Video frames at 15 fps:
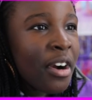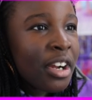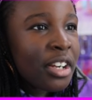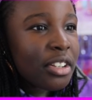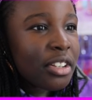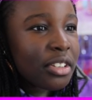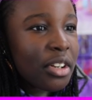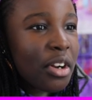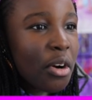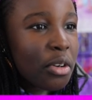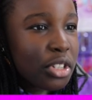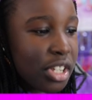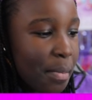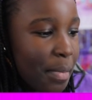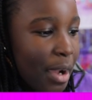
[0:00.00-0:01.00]
No,
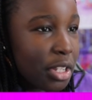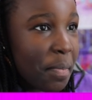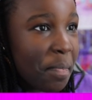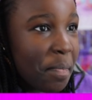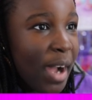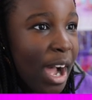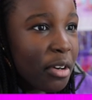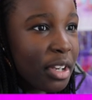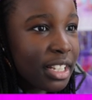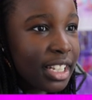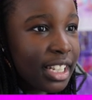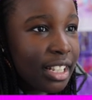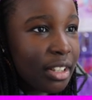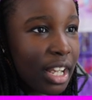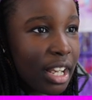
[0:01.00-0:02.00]
jump out the
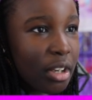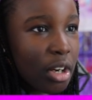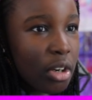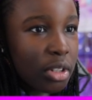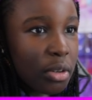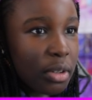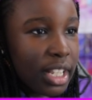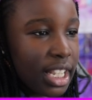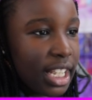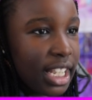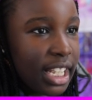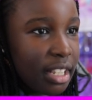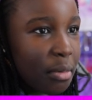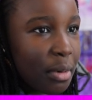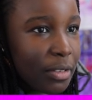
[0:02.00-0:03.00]
balcony. Okay, oh no,
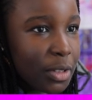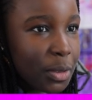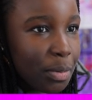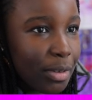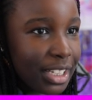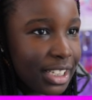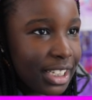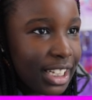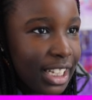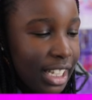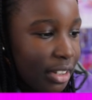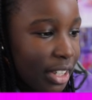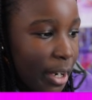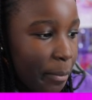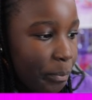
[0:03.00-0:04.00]
E. We have to press
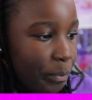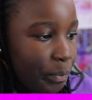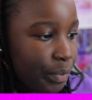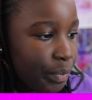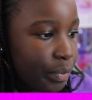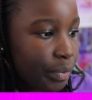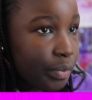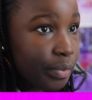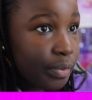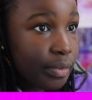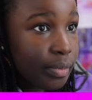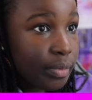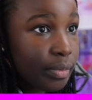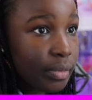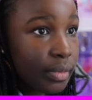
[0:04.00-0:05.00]
E, okay.
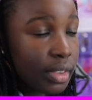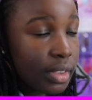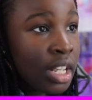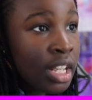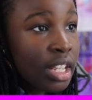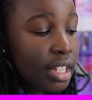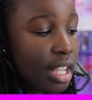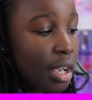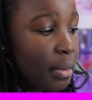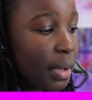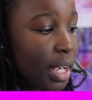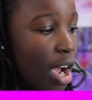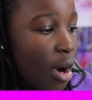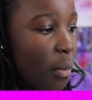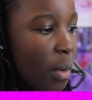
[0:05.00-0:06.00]
There
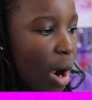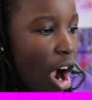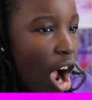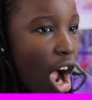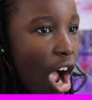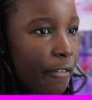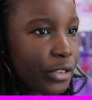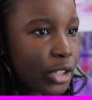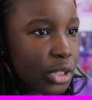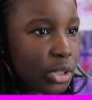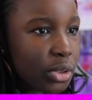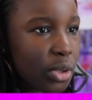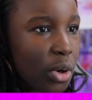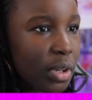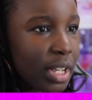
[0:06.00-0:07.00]
we go, we're off to
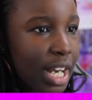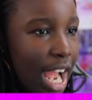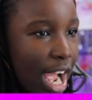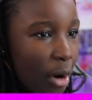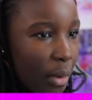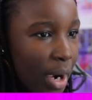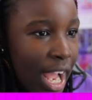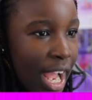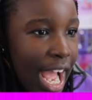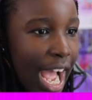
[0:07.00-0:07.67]
school now.